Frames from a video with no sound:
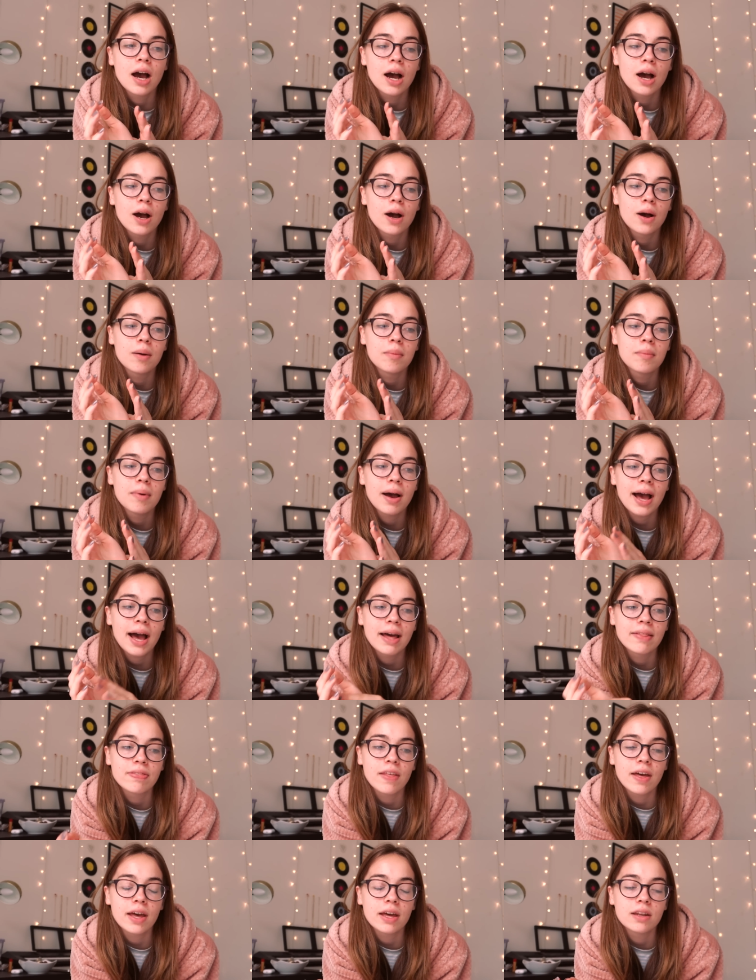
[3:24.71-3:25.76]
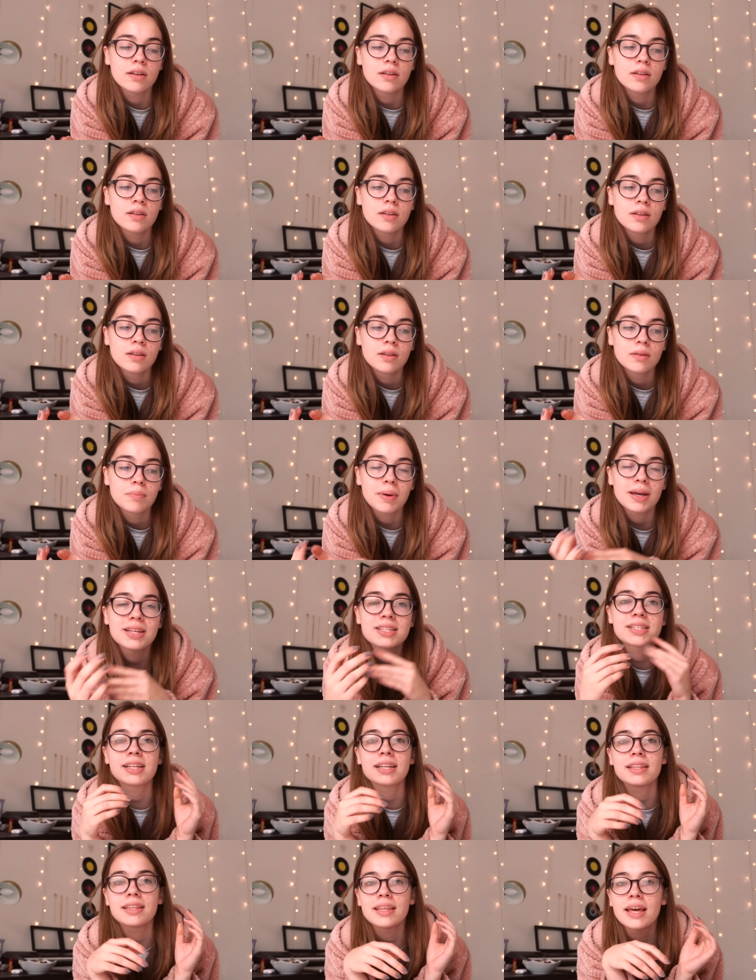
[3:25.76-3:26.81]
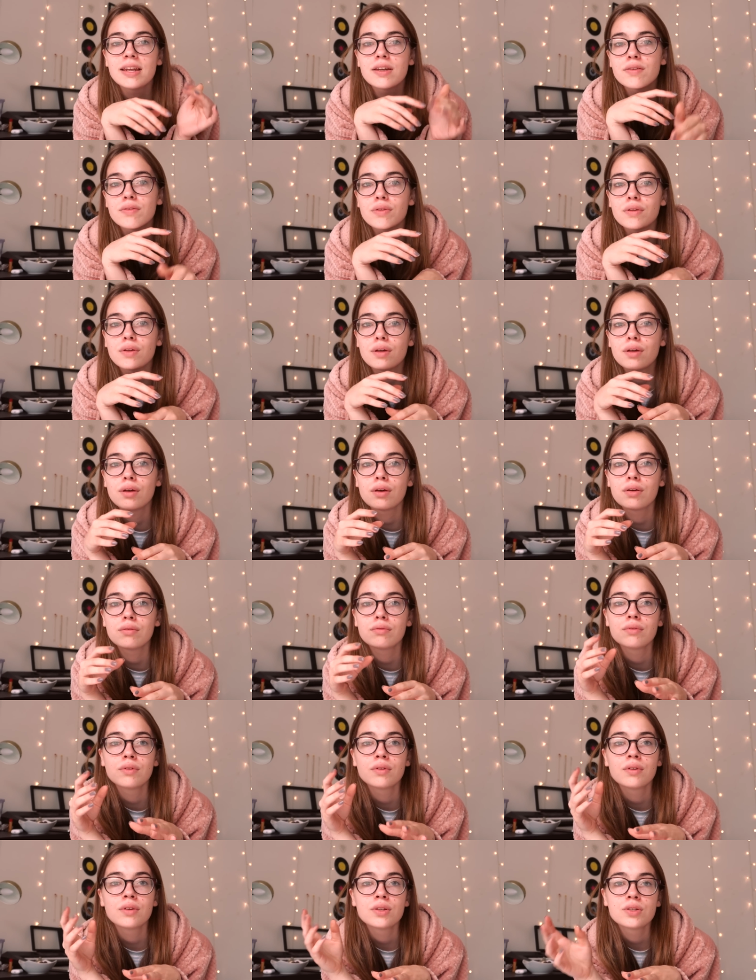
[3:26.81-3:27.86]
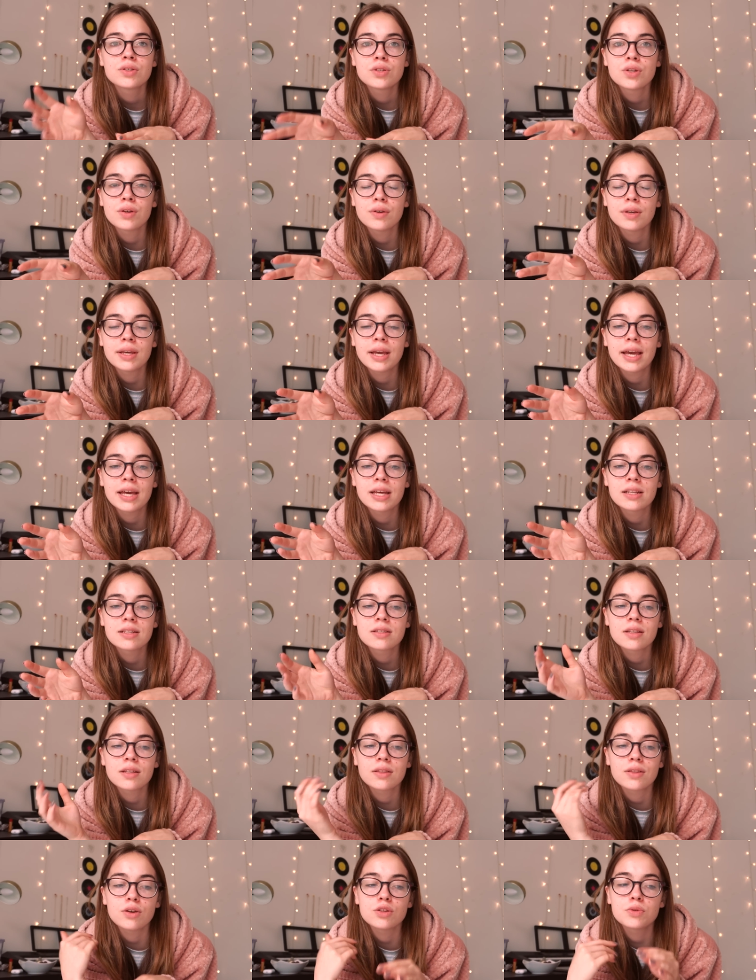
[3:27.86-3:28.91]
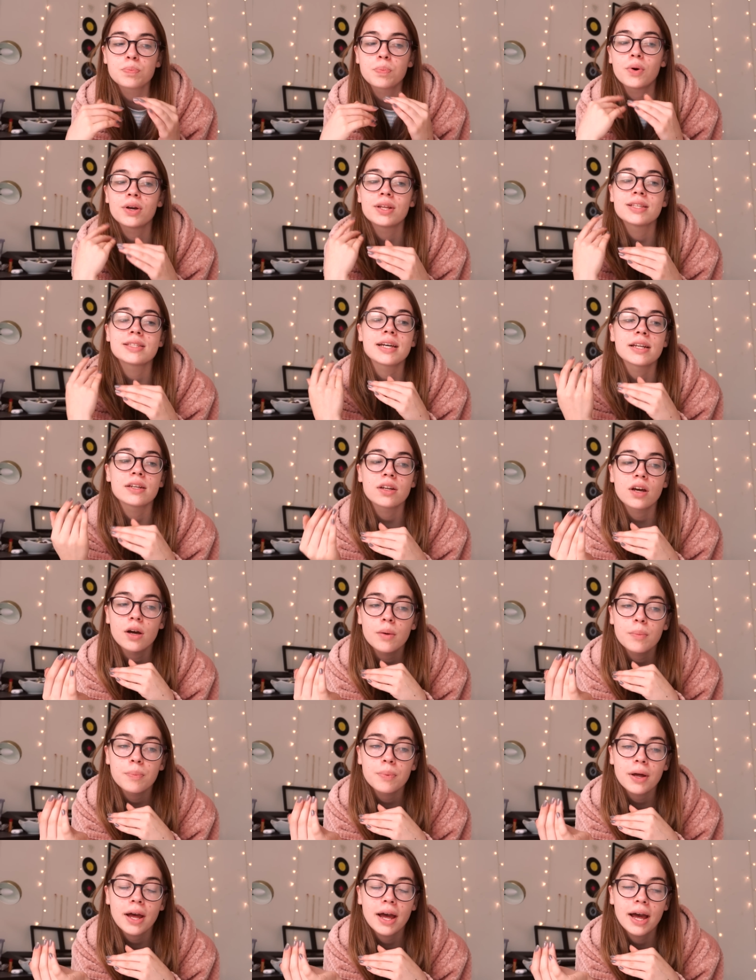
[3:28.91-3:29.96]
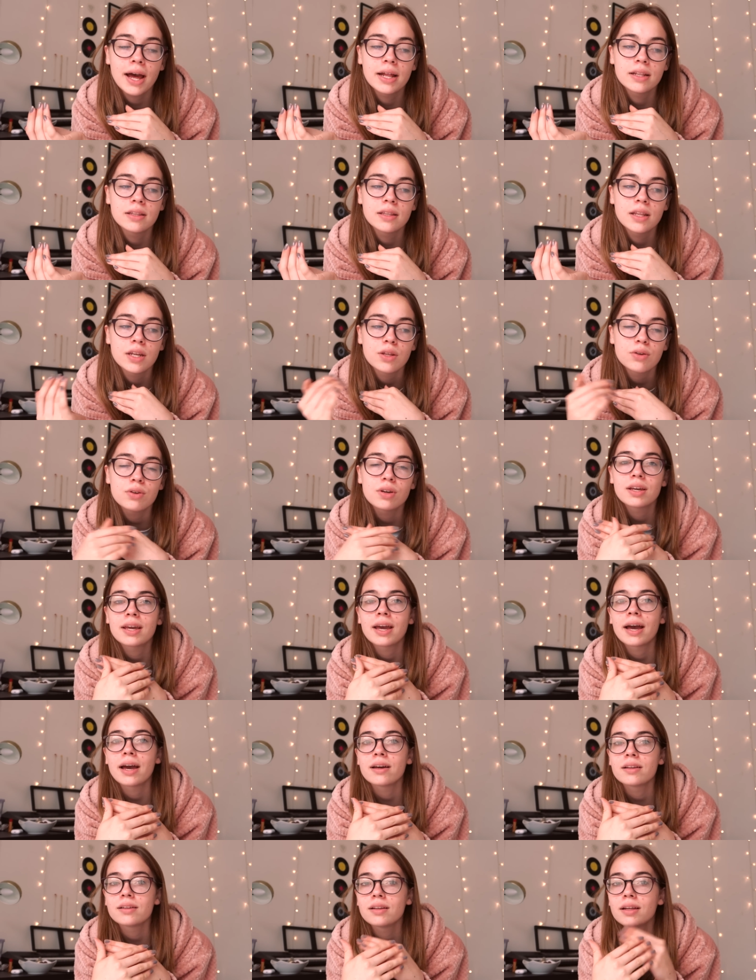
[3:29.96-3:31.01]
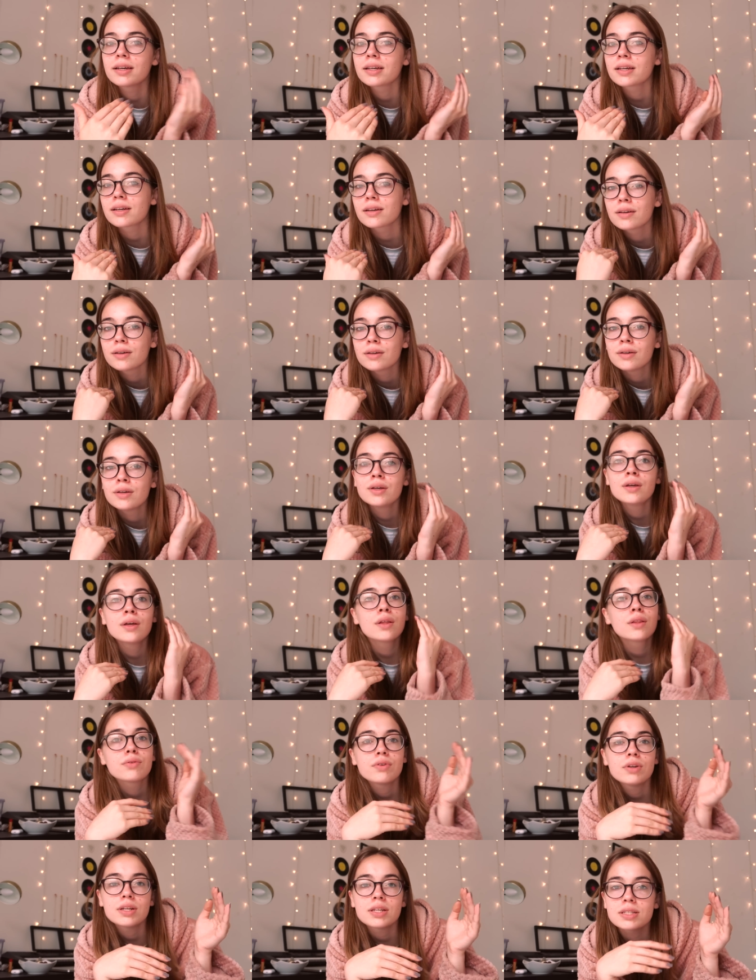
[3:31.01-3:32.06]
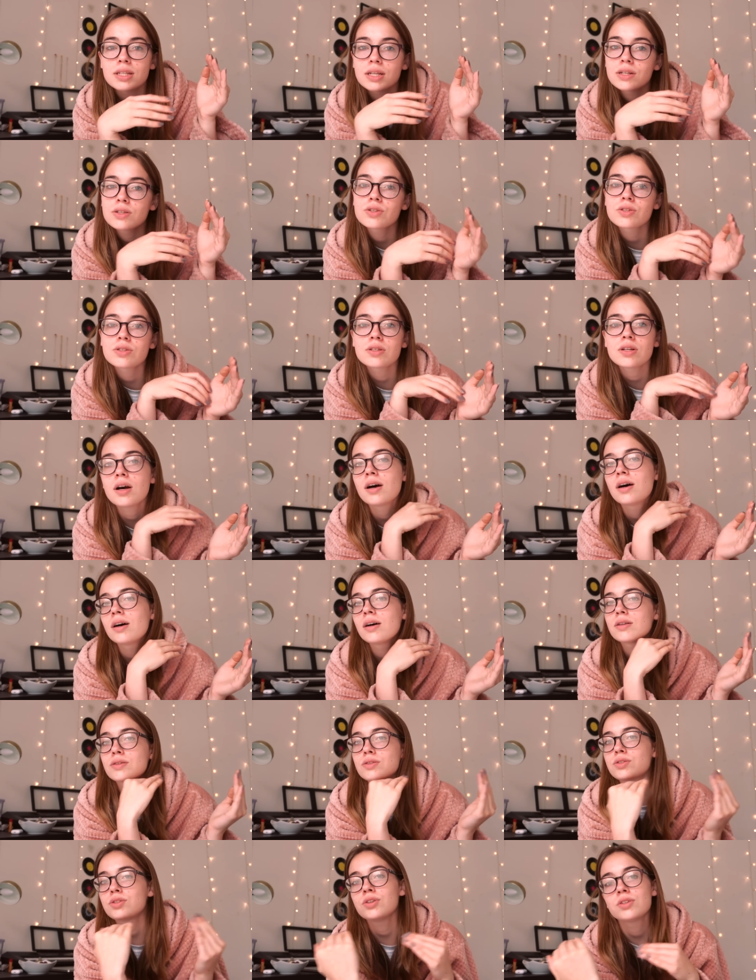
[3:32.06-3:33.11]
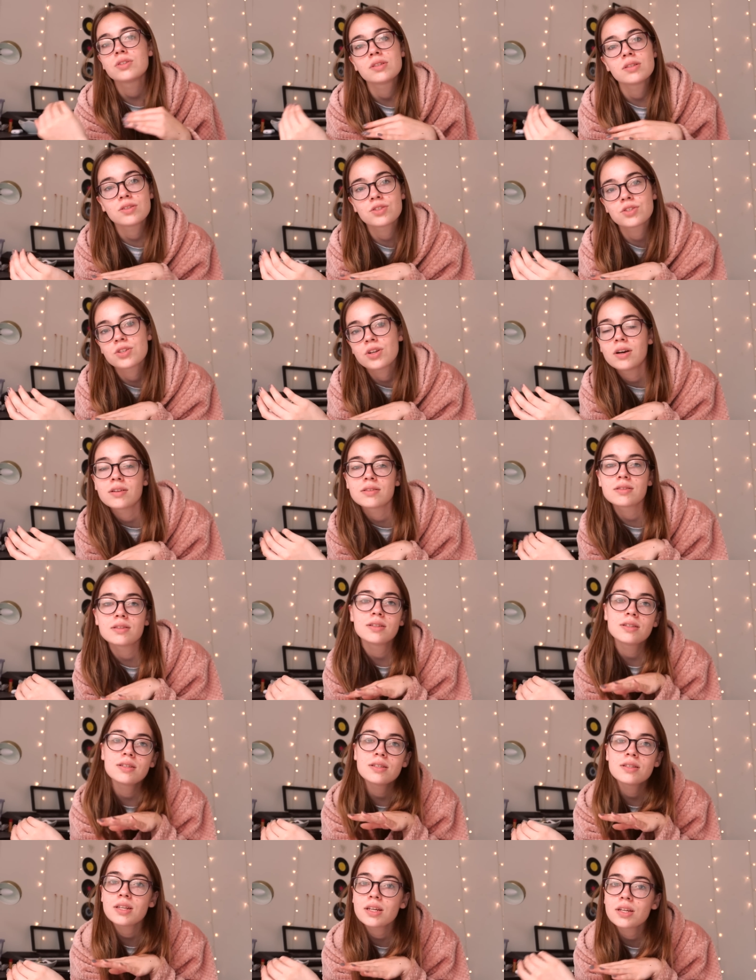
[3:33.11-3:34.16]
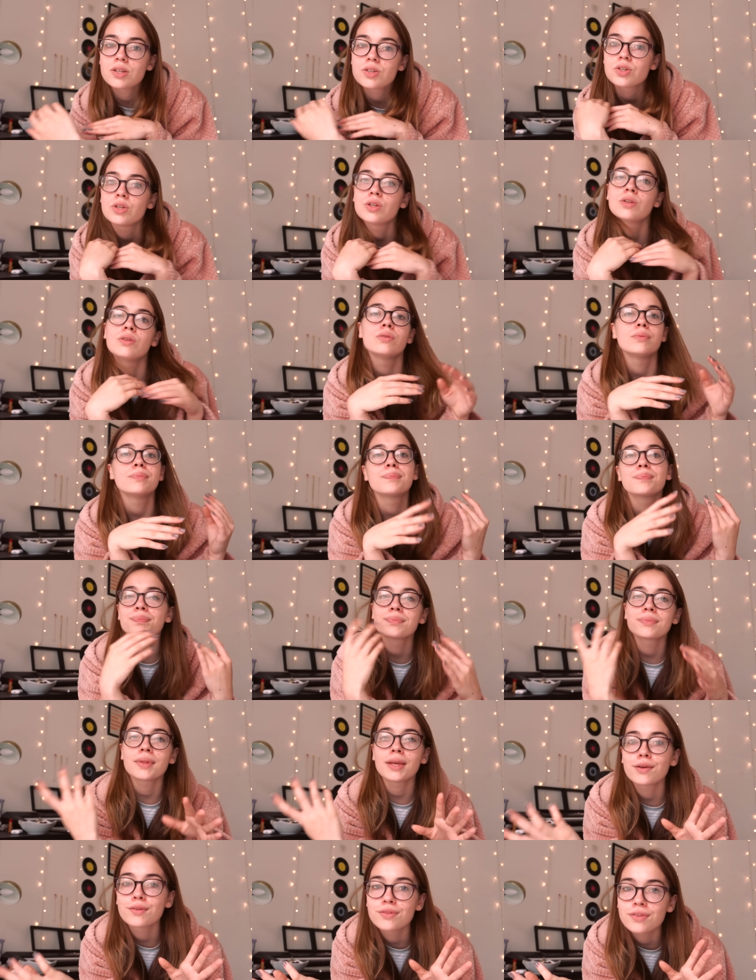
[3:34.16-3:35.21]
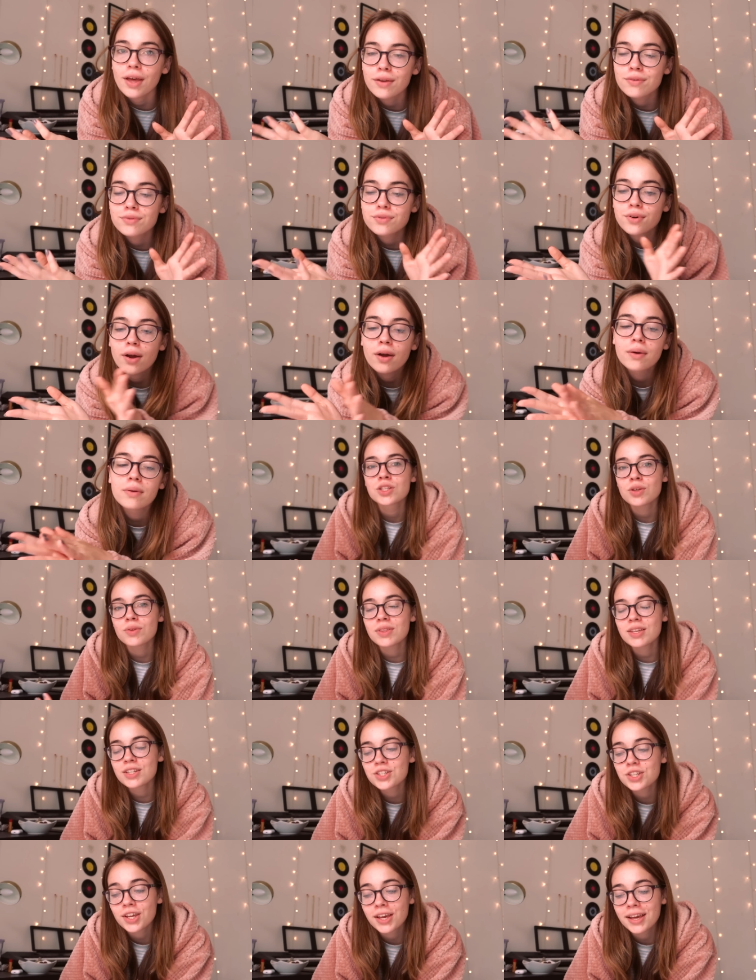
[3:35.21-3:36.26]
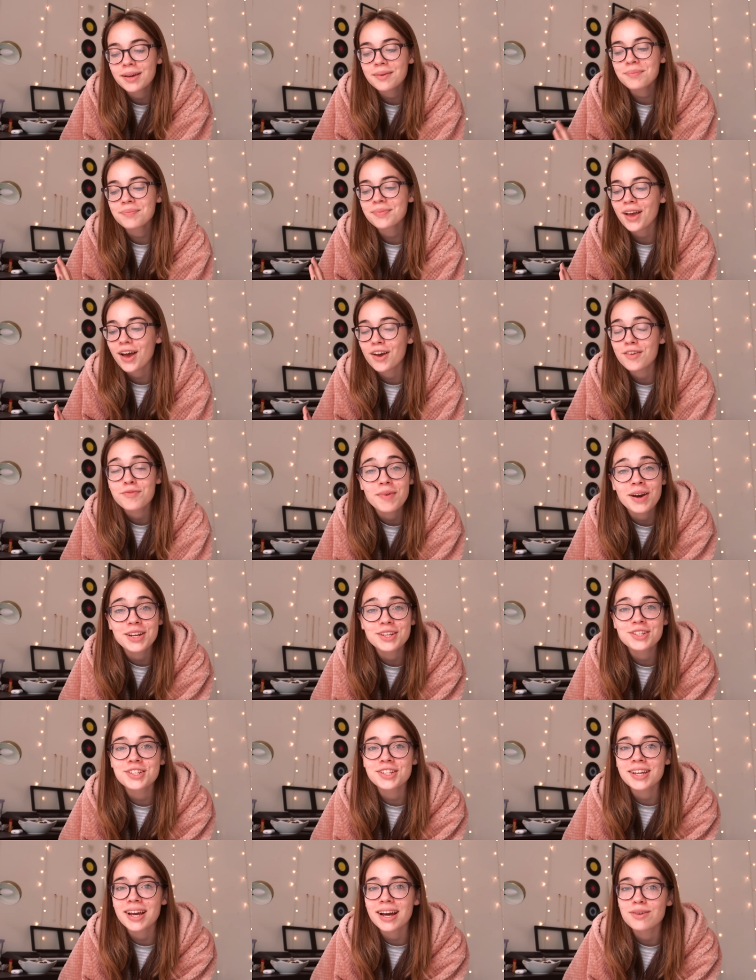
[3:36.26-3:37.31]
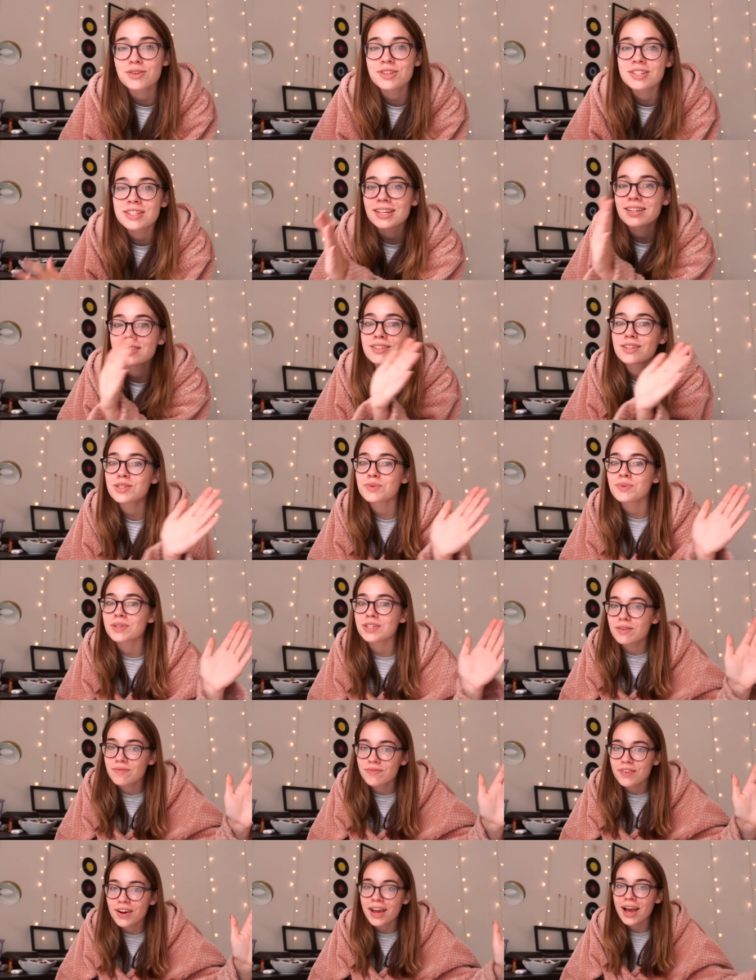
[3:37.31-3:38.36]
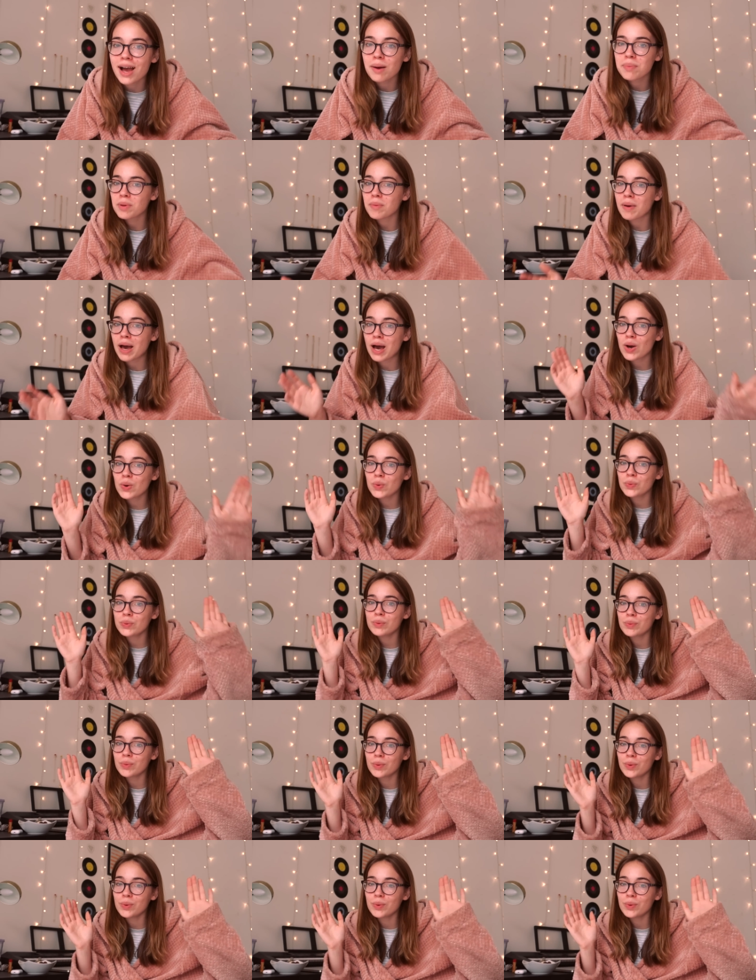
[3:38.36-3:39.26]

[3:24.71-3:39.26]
And then basically at the end of the 2 years, those points add up and then you can get like 3 distinction stars, 2 distinction stars and a distinction, etc. So this year, I've managed to get all distinctions, which I'm very happy about.